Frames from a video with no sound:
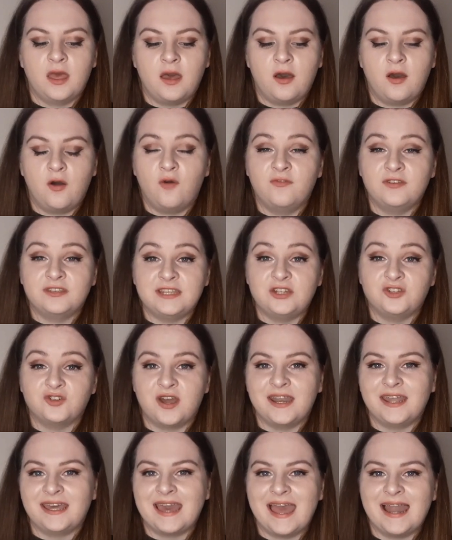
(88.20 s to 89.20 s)
obviously trying
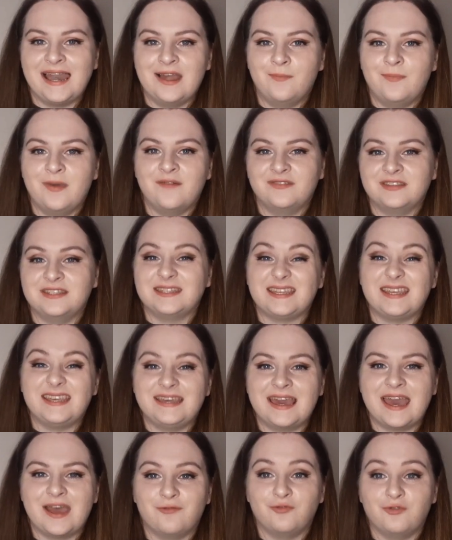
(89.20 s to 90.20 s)
to get a little bit of a
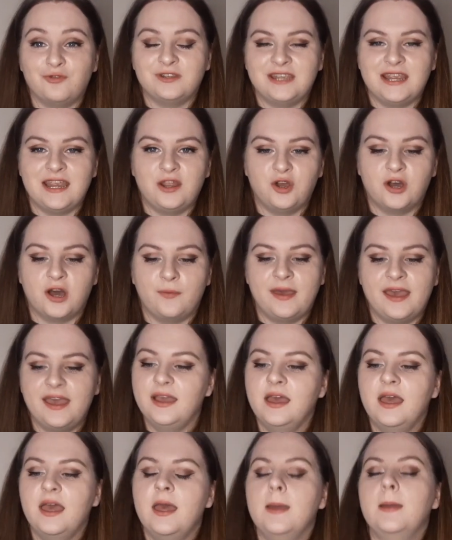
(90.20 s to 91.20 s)
skincare routine
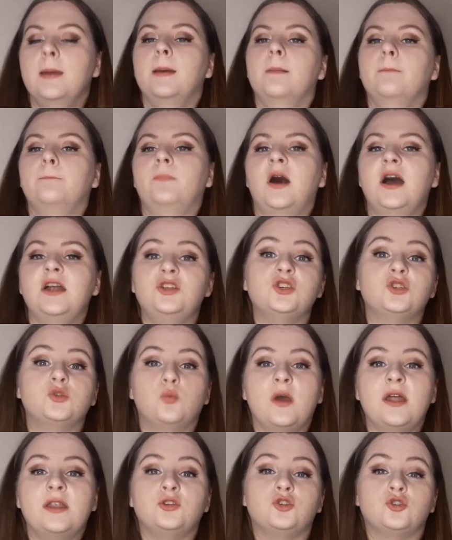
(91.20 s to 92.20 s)
going, but I just
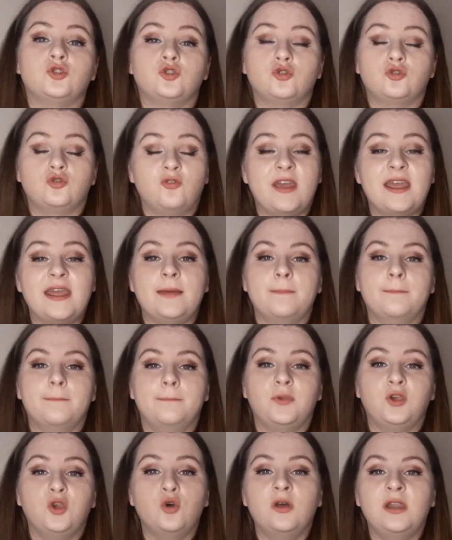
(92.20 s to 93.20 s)
went straight
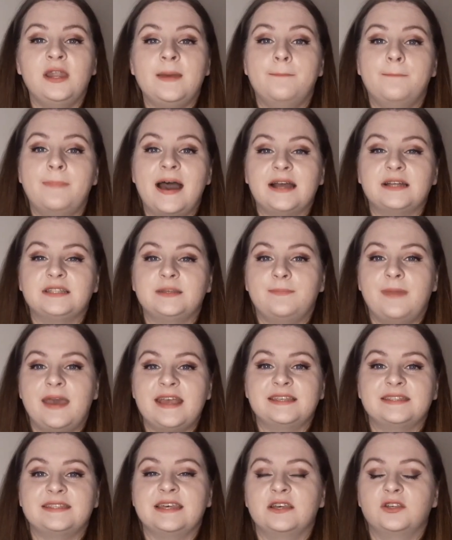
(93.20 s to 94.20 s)
purely back to
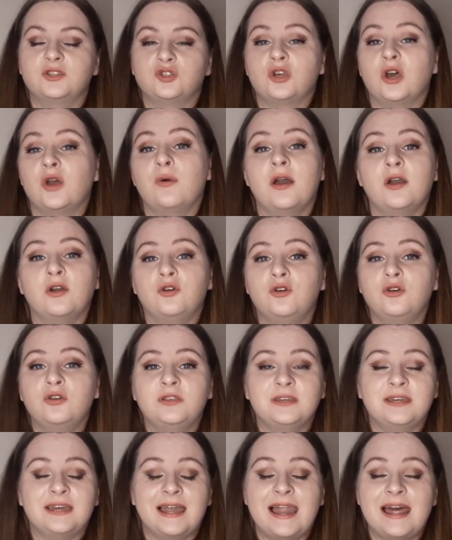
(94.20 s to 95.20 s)
basics, so a
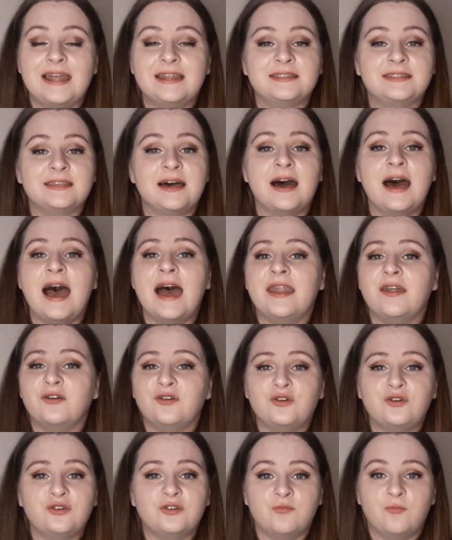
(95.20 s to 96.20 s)
good cleanser and a
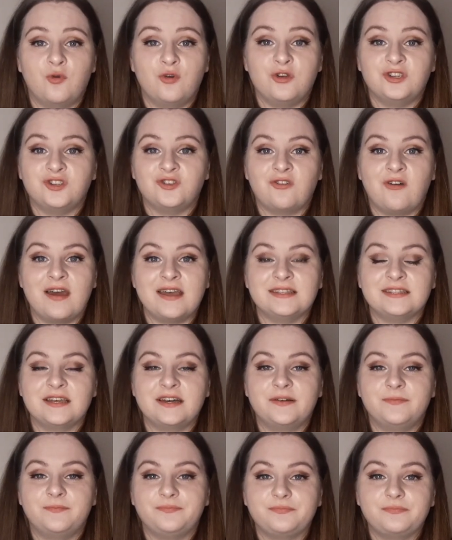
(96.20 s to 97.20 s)
good
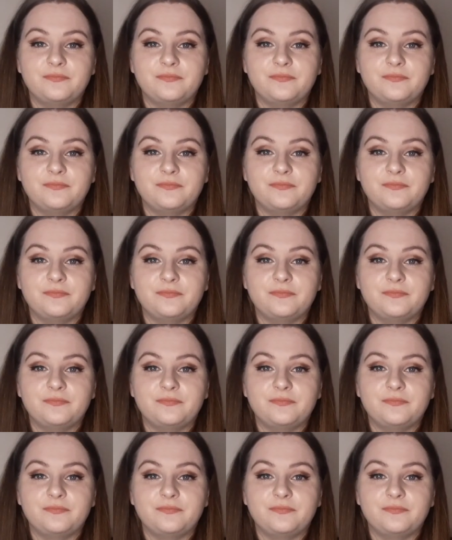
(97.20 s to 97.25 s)
moisturiser.